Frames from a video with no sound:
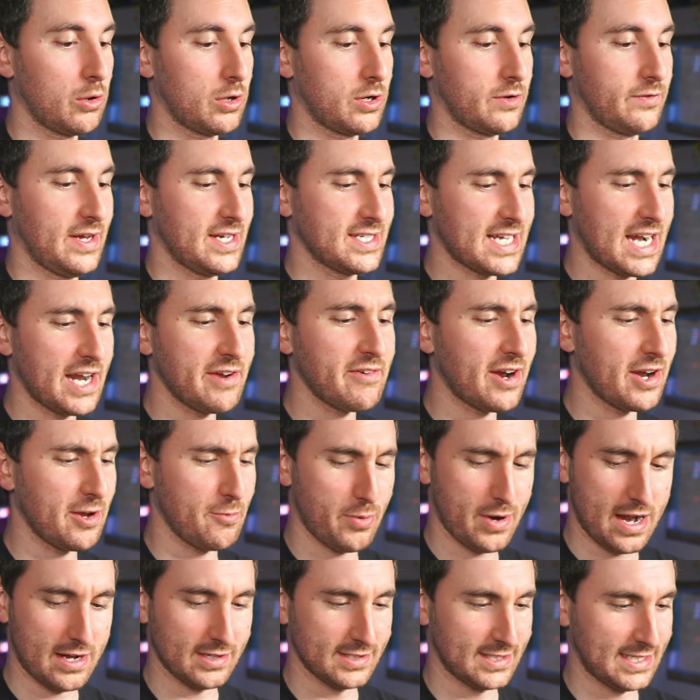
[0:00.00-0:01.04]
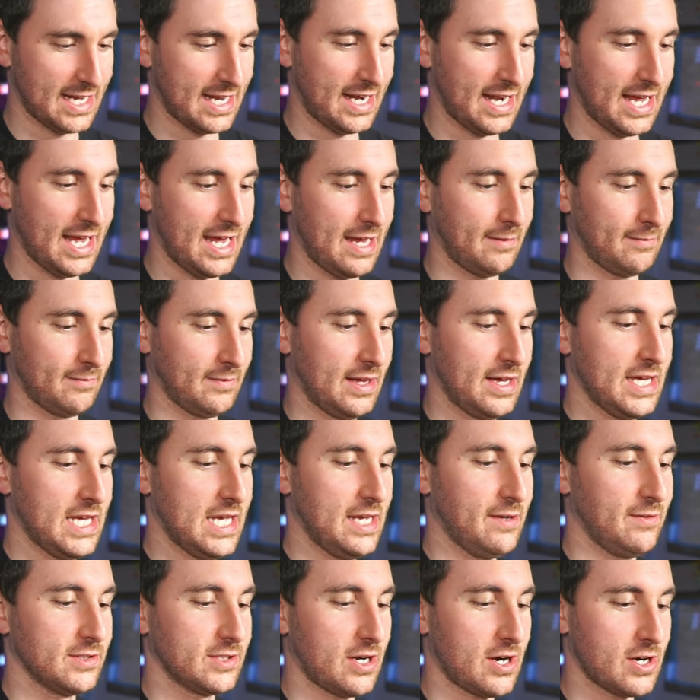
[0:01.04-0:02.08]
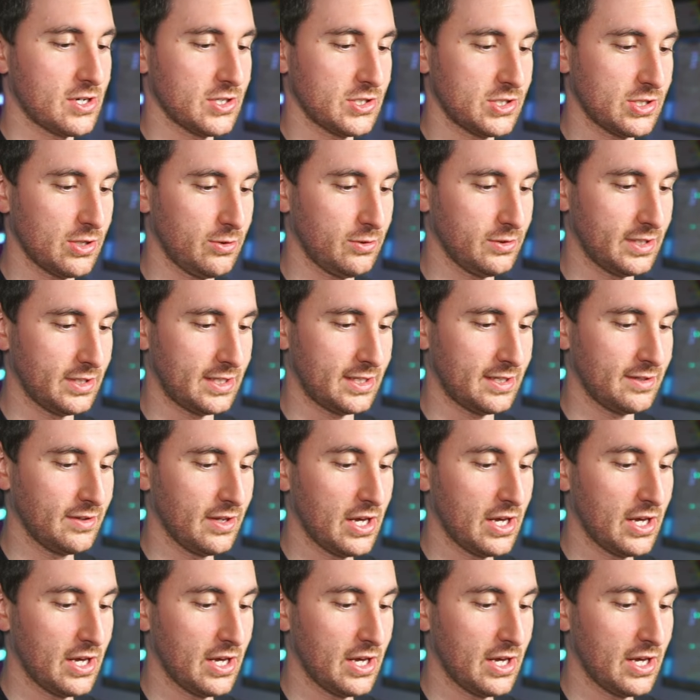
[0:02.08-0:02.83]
is that even how you pronounce that name? Evolzar Solda.